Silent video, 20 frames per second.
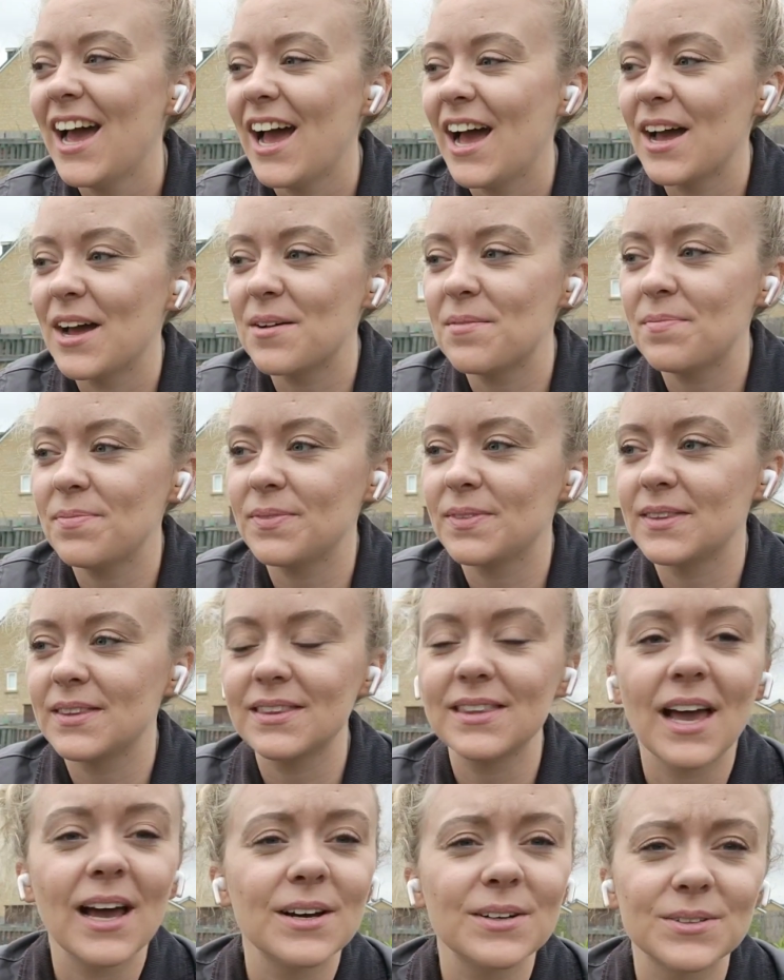
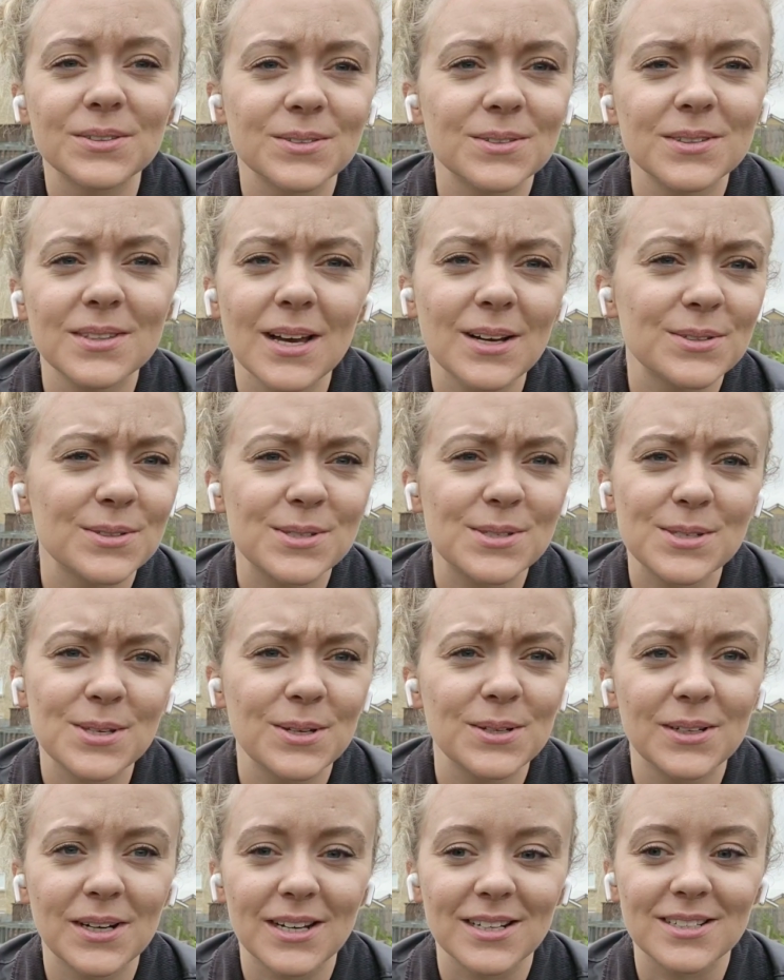that'll
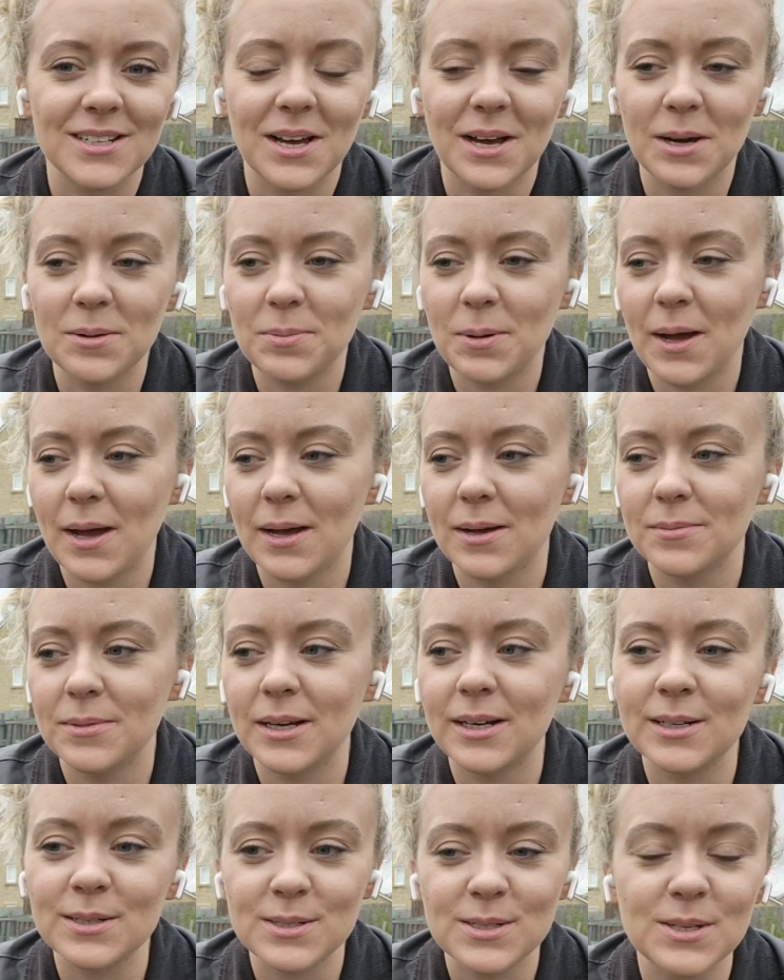soon add up,
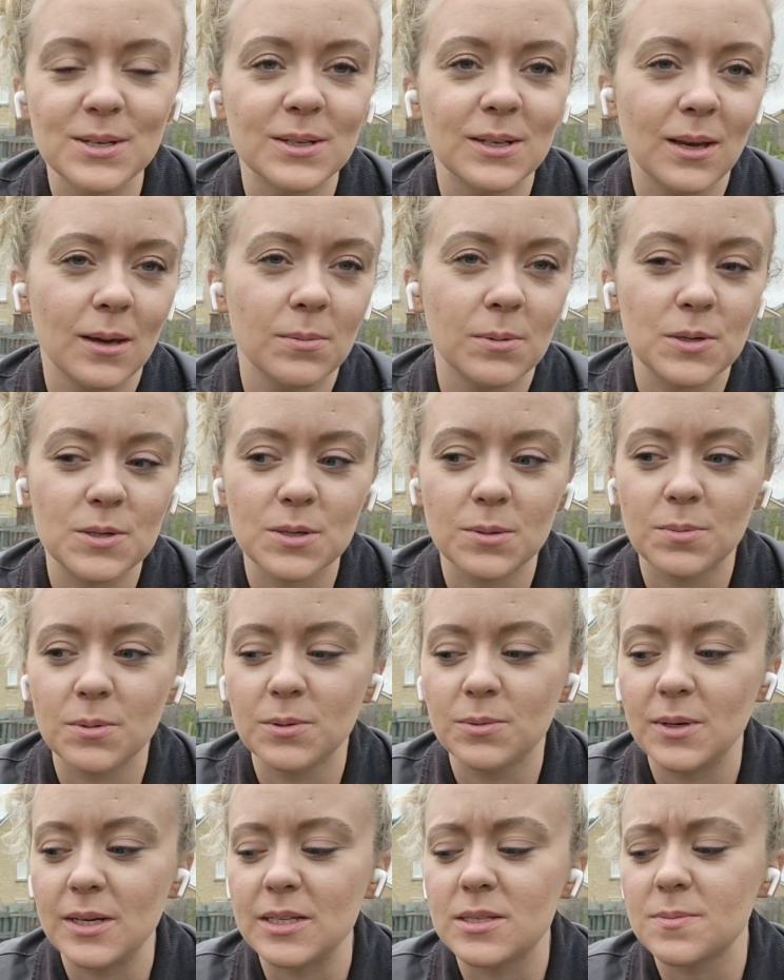and I'll soon keep on top of
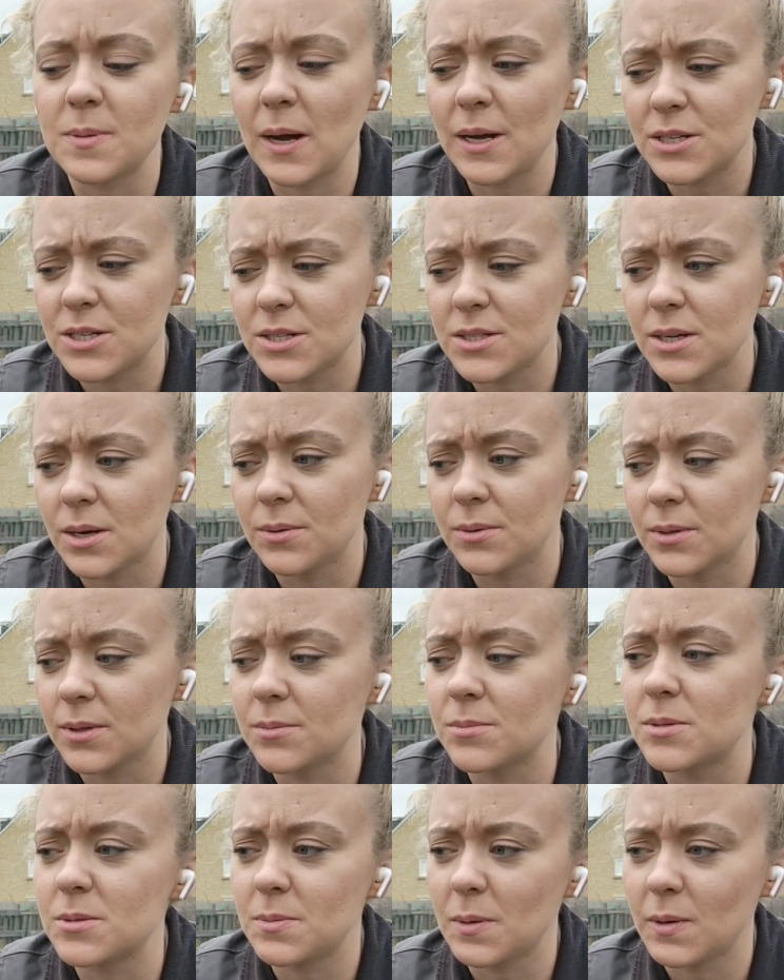the weeds, but I just don't want
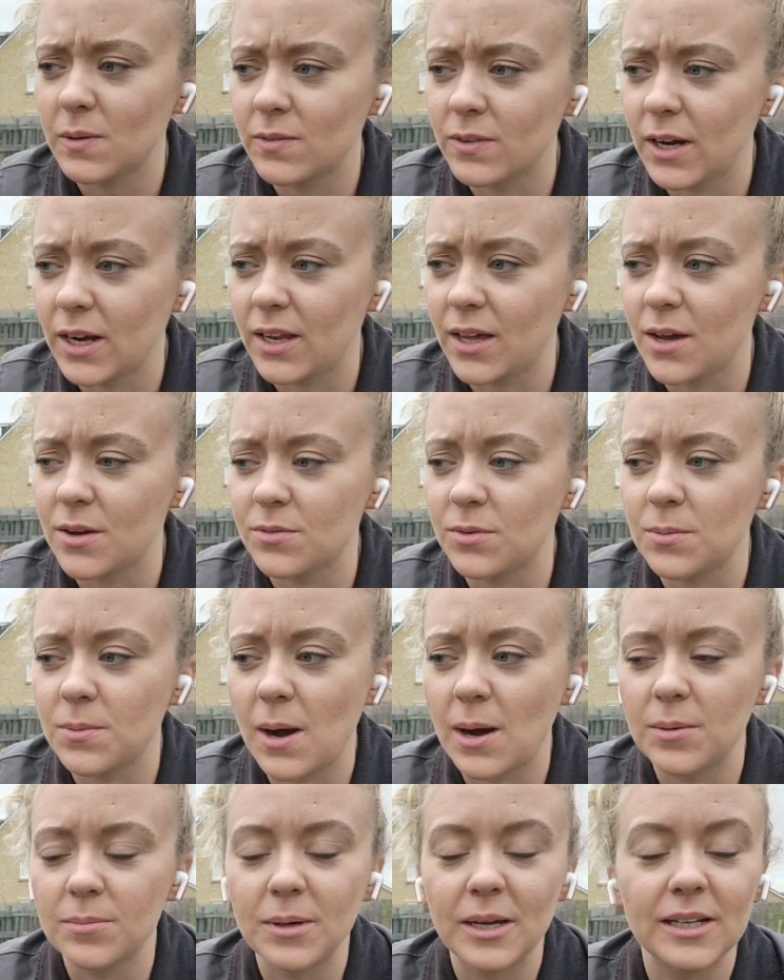them to be really
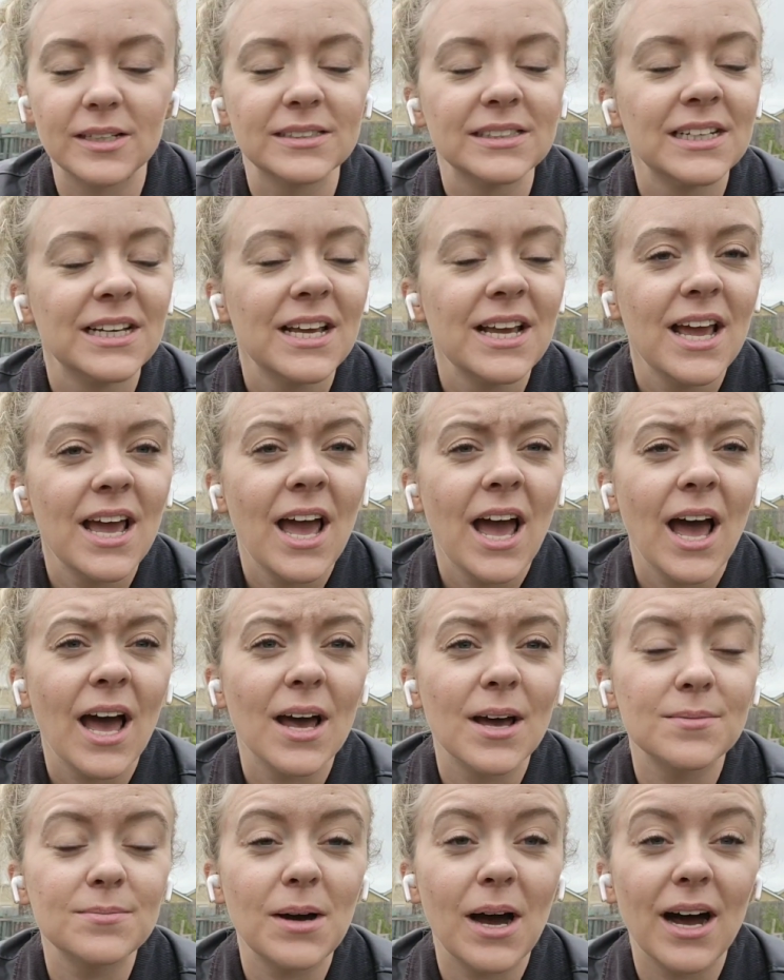overwhelming.
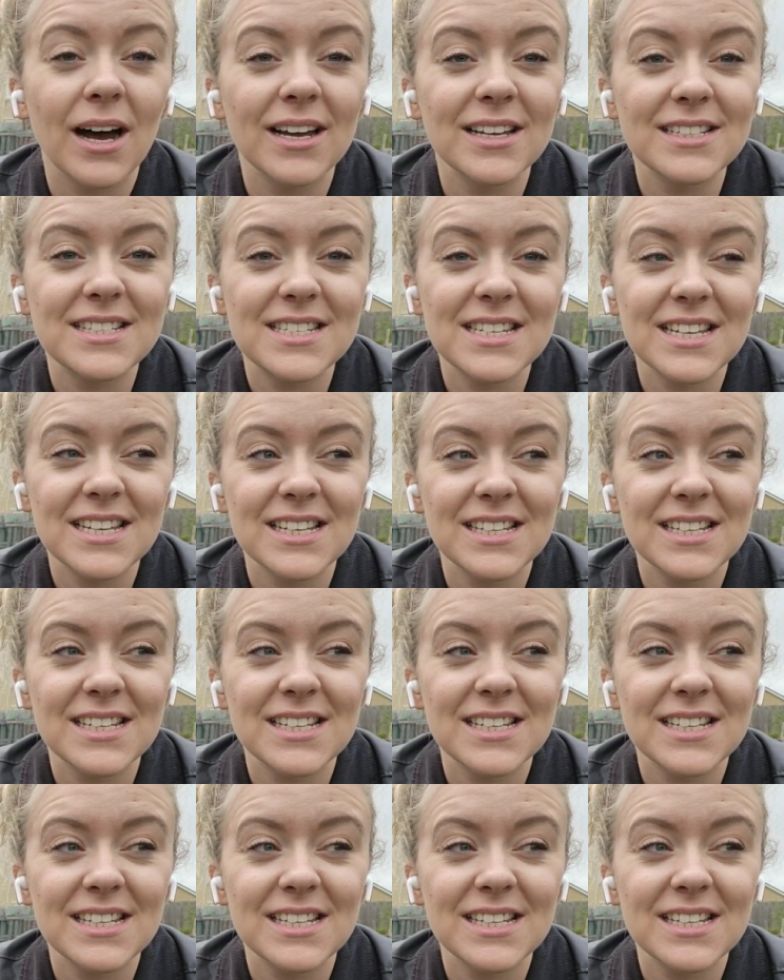I